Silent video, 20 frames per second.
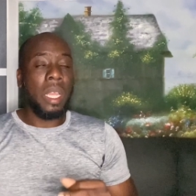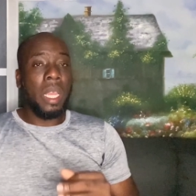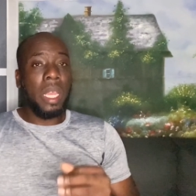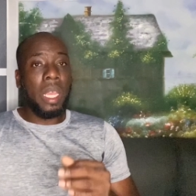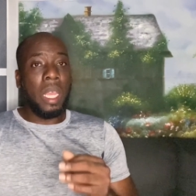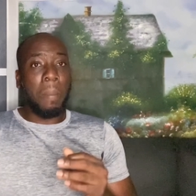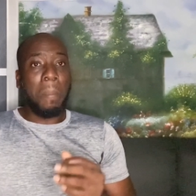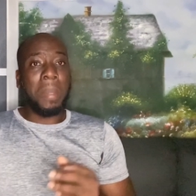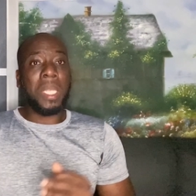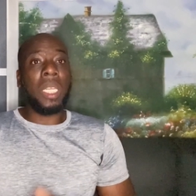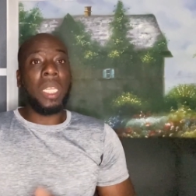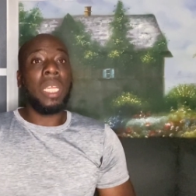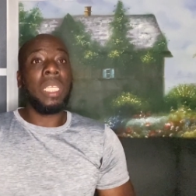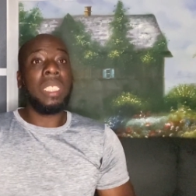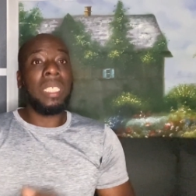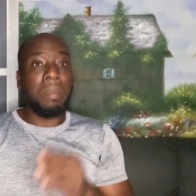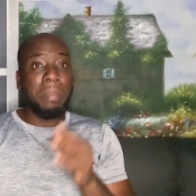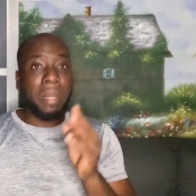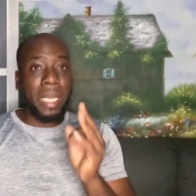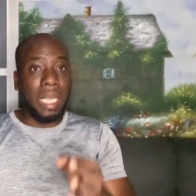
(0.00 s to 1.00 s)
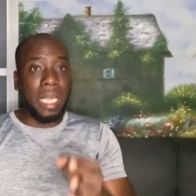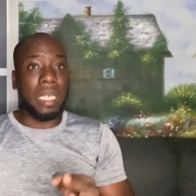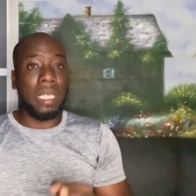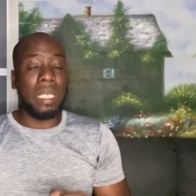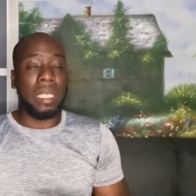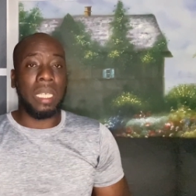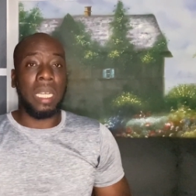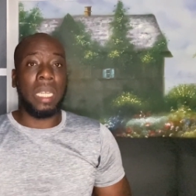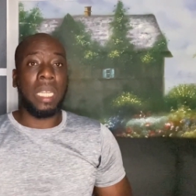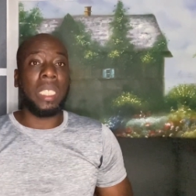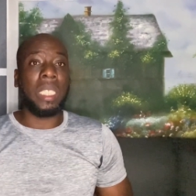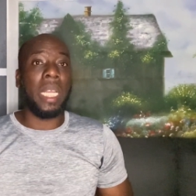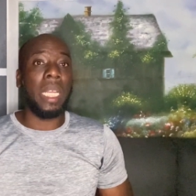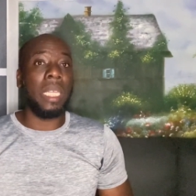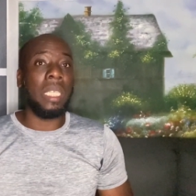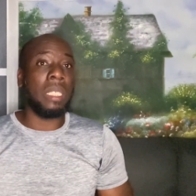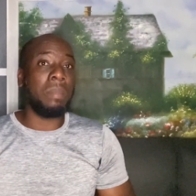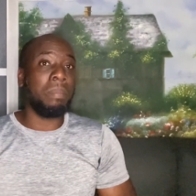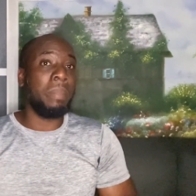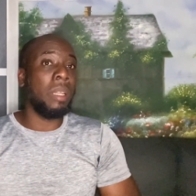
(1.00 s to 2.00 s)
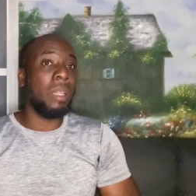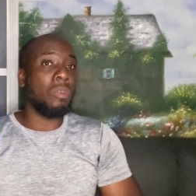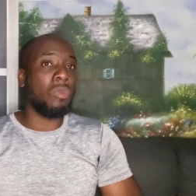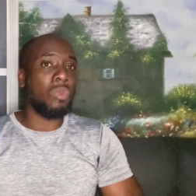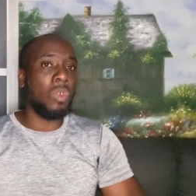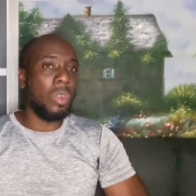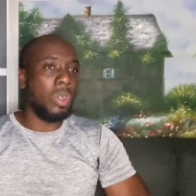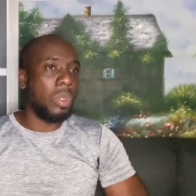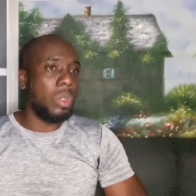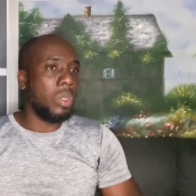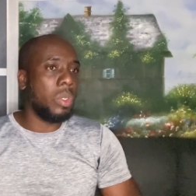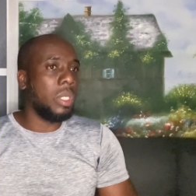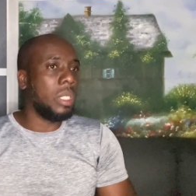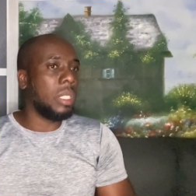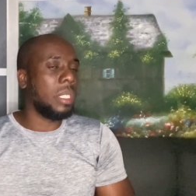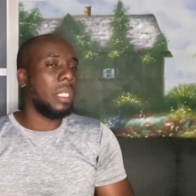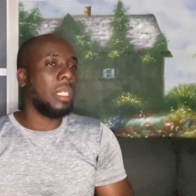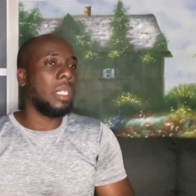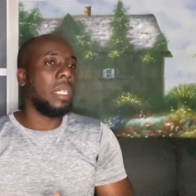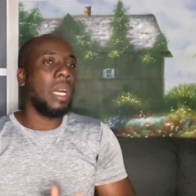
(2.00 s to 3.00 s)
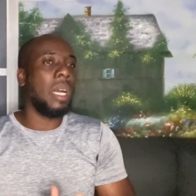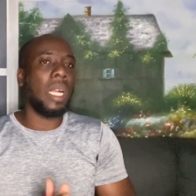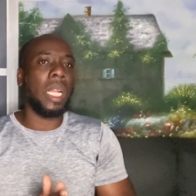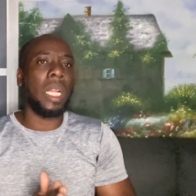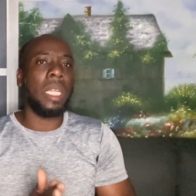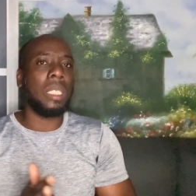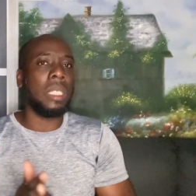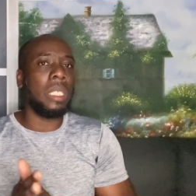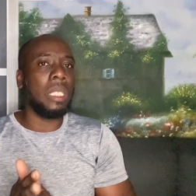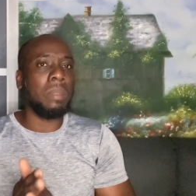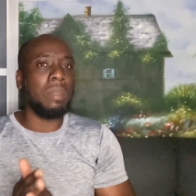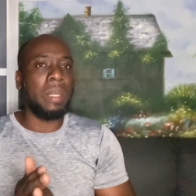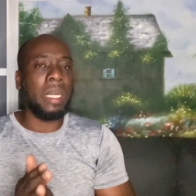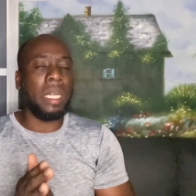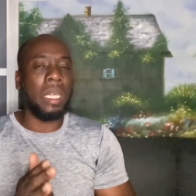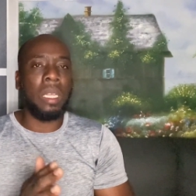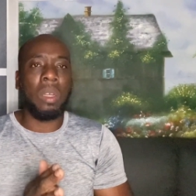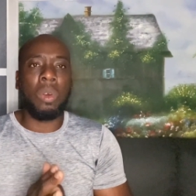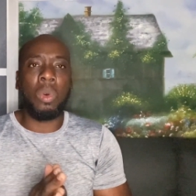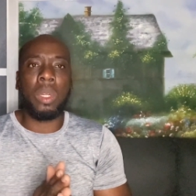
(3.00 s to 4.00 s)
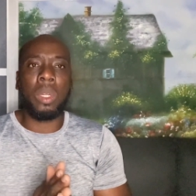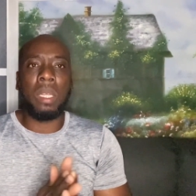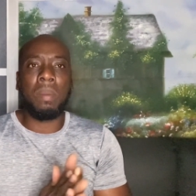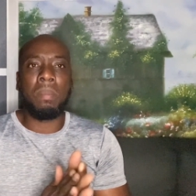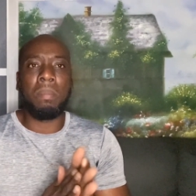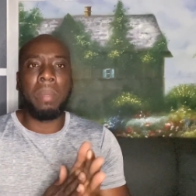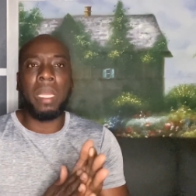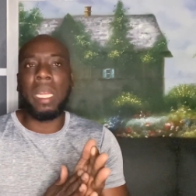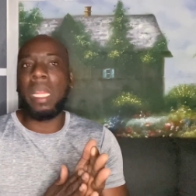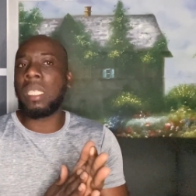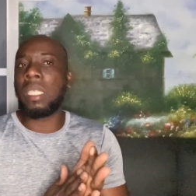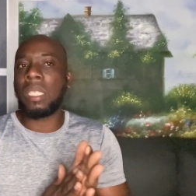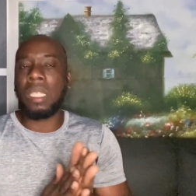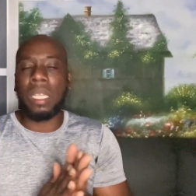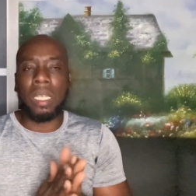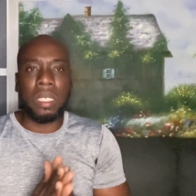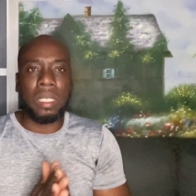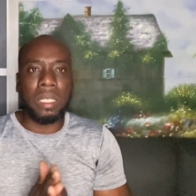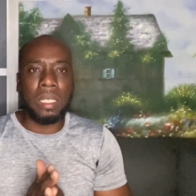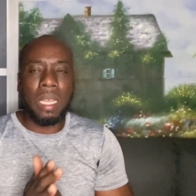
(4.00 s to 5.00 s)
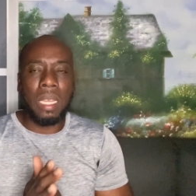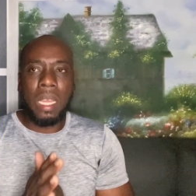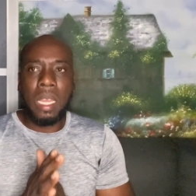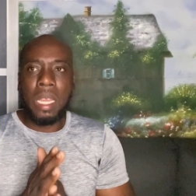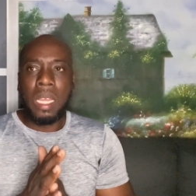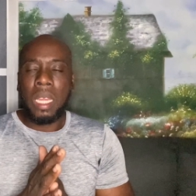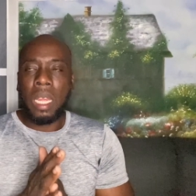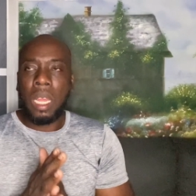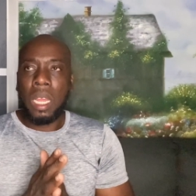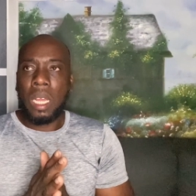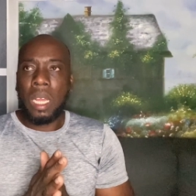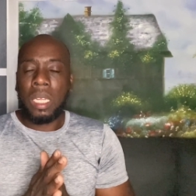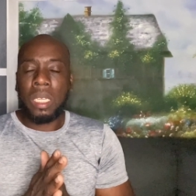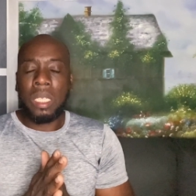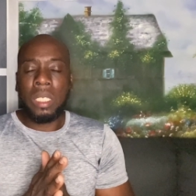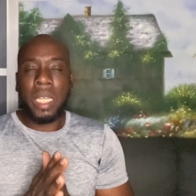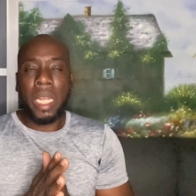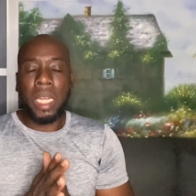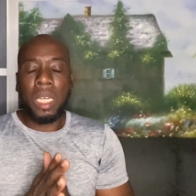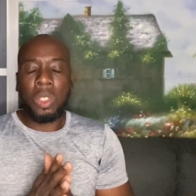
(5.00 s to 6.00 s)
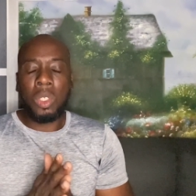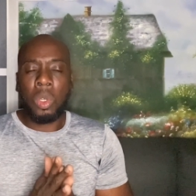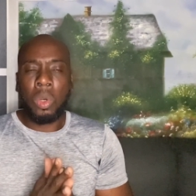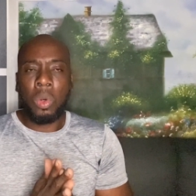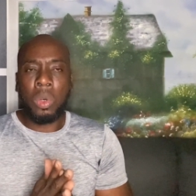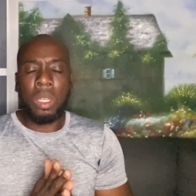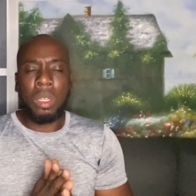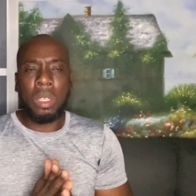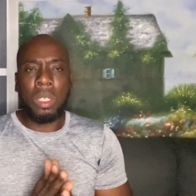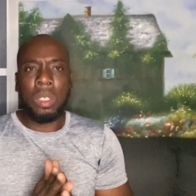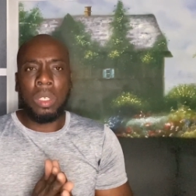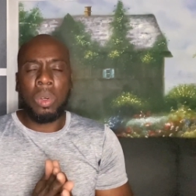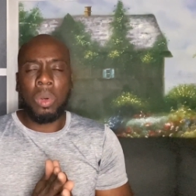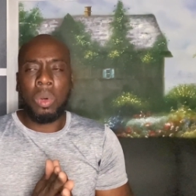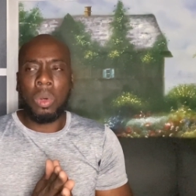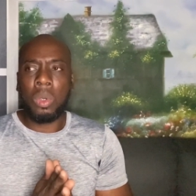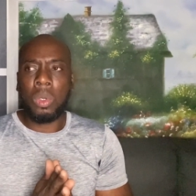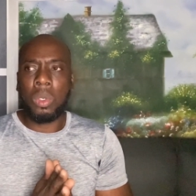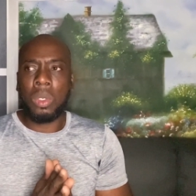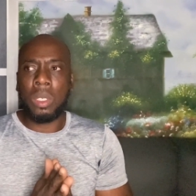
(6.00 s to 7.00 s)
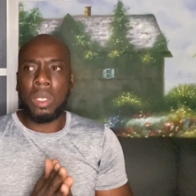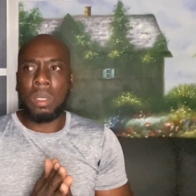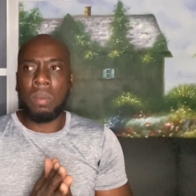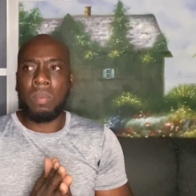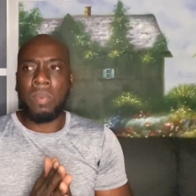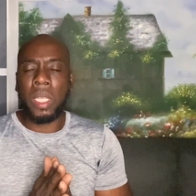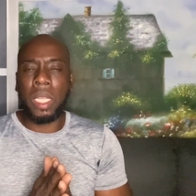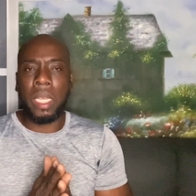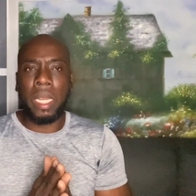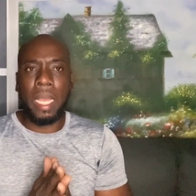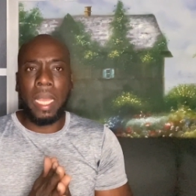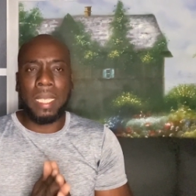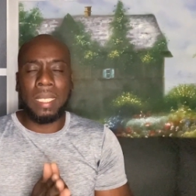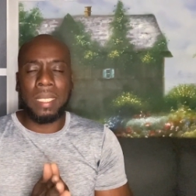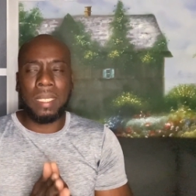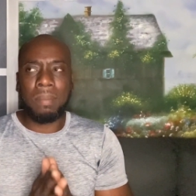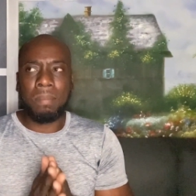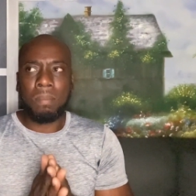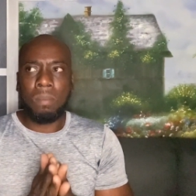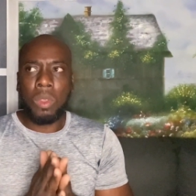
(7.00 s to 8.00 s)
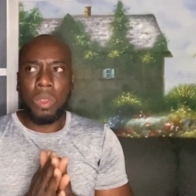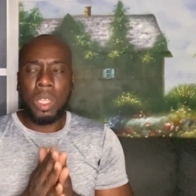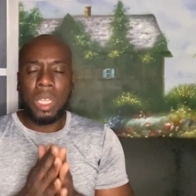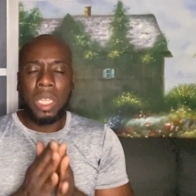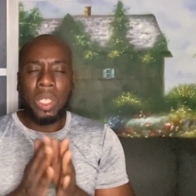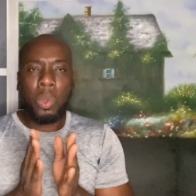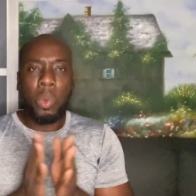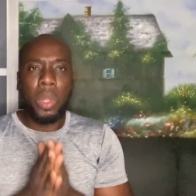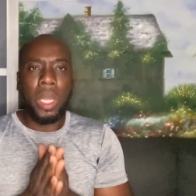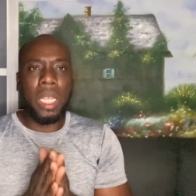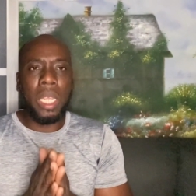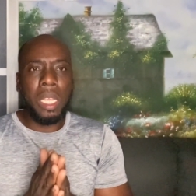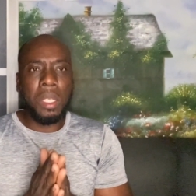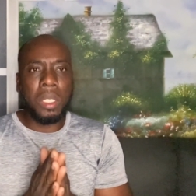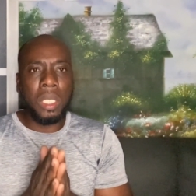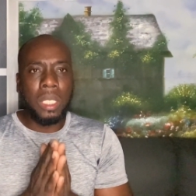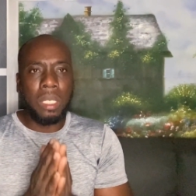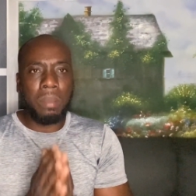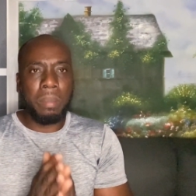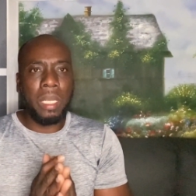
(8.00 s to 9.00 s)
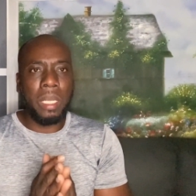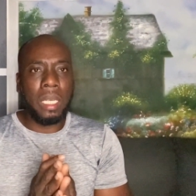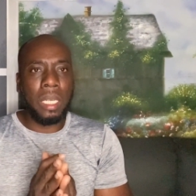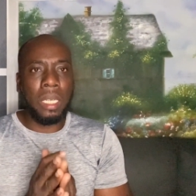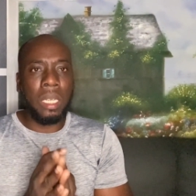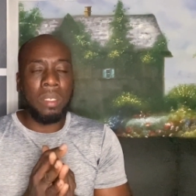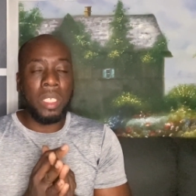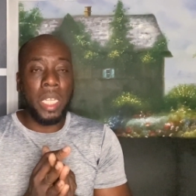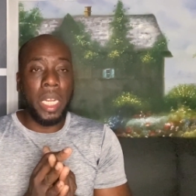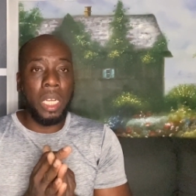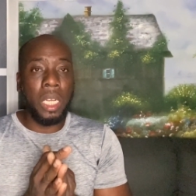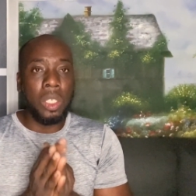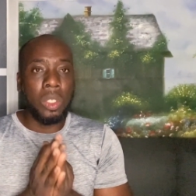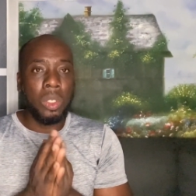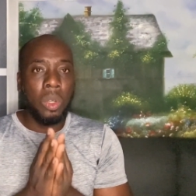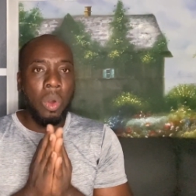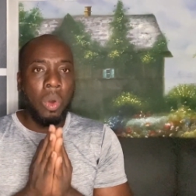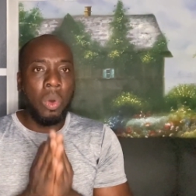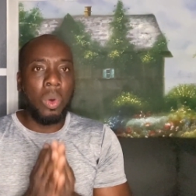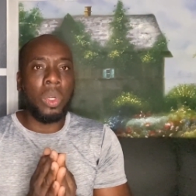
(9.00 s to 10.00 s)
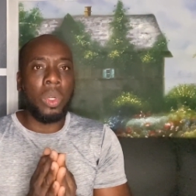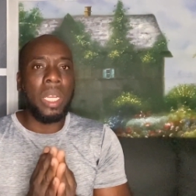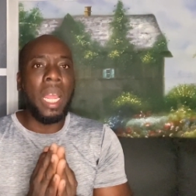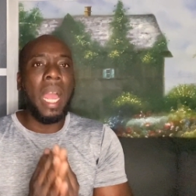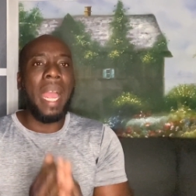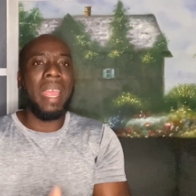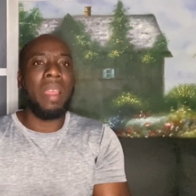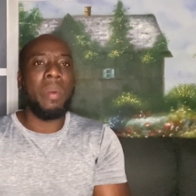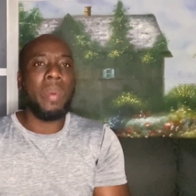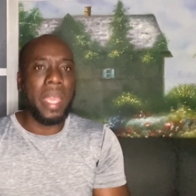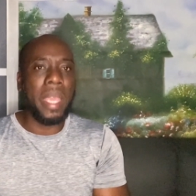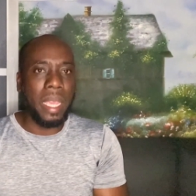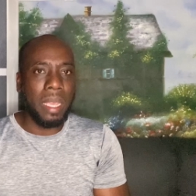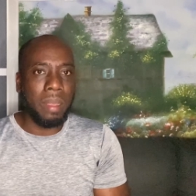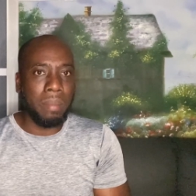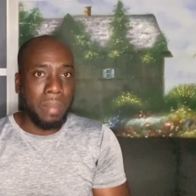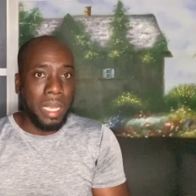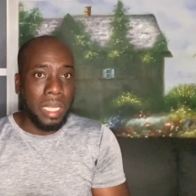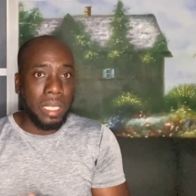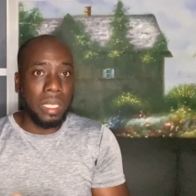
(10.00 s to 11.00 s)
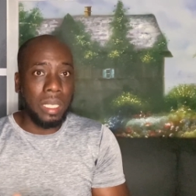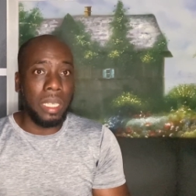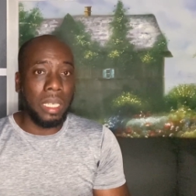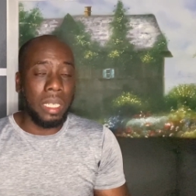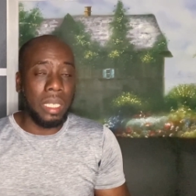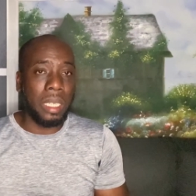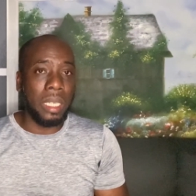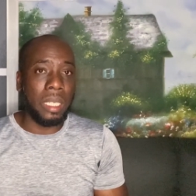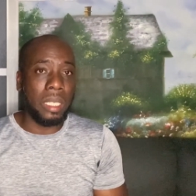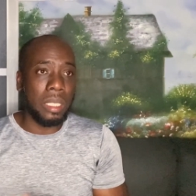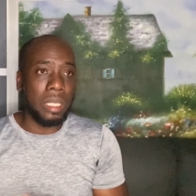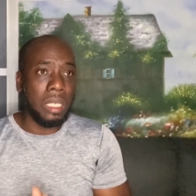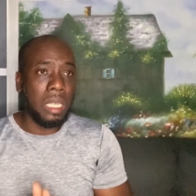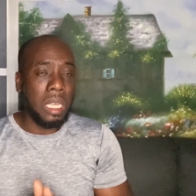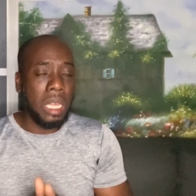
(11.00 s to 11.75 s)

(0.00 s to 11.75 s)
Especially Jamaica, because the Chinese build roads and all kinds of things in Jamaica and they hold them millions of dollars. The Chinese hold it um, for the next 20 years in Jamaica, the Chinese own the highway, basically. and